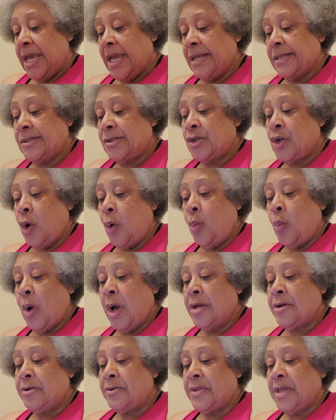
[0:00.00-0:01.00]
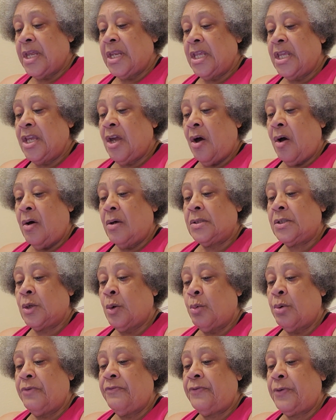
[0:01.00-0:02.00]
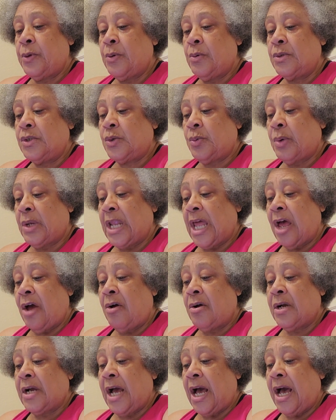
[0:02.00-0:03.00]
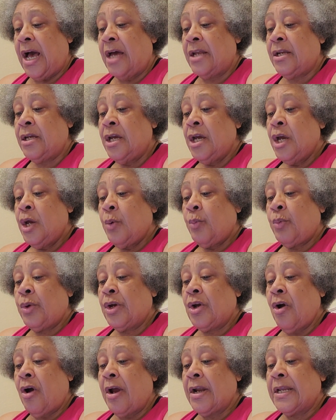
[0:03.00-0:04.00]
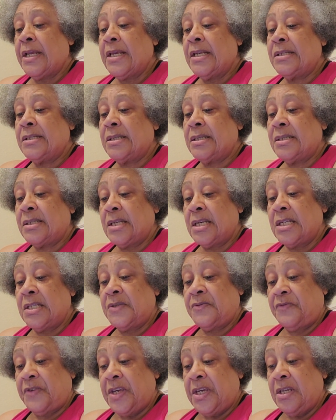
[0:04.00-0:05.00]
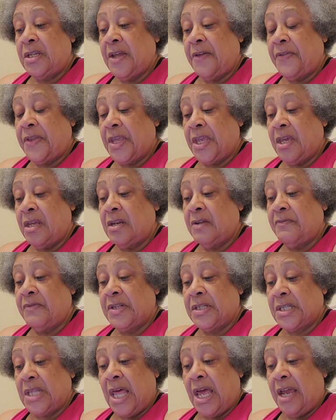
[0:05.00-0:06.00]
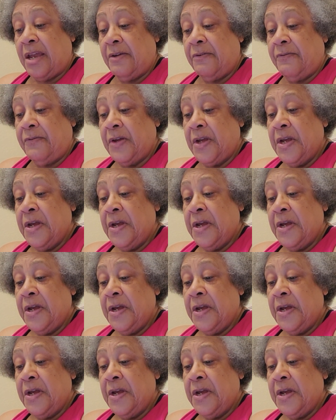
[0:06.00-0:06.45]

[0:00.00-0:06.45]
It's no wonder that he also refused to rely on God regarding his diseased feet at the end of his life.